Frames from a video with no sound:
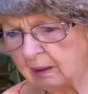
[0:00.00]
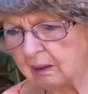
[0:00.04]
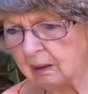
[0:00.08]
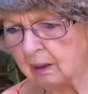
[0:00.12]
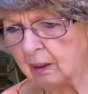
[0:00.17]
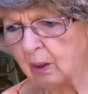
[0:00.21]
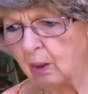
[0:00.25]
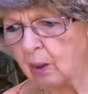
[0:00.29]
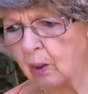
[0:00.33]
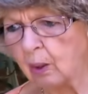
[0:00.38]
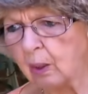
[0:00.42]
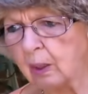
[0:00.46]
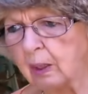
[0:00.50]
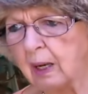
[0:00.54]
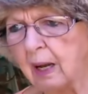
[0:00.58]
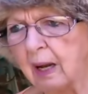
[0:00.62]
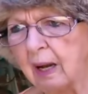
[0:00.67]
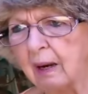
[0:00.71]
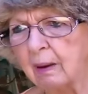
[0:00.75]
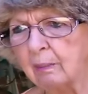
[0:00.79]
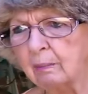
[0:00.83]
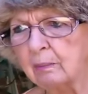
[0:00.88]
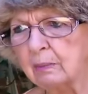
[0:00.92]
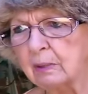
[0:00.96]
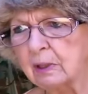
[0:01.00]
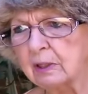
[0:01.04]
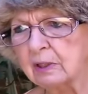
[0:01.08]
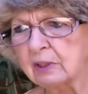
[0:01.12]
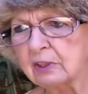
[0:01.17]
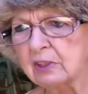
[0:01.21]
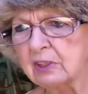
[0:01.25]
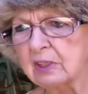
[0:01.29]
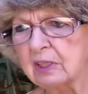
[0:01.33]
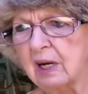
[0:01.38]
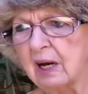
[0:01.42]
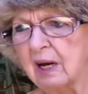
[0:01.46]
Lord, have
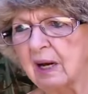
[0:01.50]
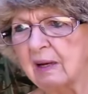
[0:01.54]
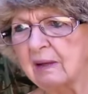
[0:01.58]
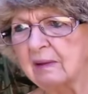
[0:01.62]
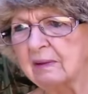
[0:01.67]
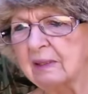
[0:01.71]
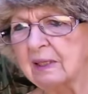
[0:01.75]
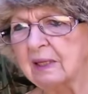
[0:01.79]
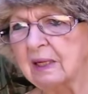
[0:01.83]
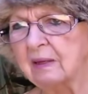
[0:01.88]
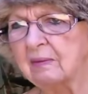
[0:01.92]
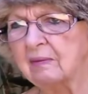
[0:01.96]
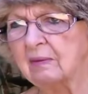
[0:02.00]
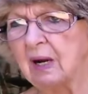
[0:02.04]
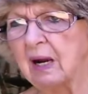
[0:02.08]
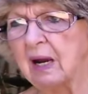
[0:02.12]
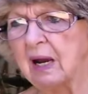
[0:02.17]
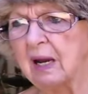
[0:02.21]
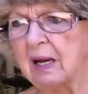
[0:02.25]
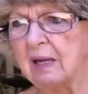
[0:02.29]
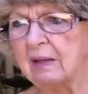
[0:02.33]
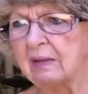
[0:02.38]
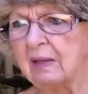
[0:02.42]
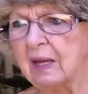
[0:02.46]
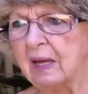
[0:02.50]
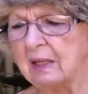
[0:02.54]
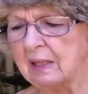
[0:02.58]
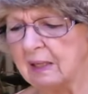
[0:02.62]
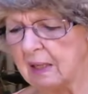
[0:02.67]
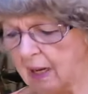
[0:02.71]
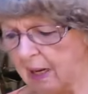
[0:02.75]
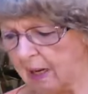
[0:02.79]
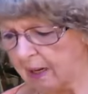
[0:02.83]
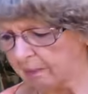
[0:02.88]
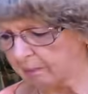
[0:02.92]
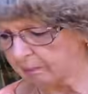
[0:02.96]
mercy. I never had that
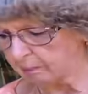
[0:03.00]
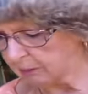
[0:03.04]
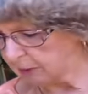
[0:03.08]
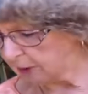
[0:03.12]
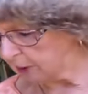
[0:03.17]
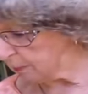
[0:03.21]
happen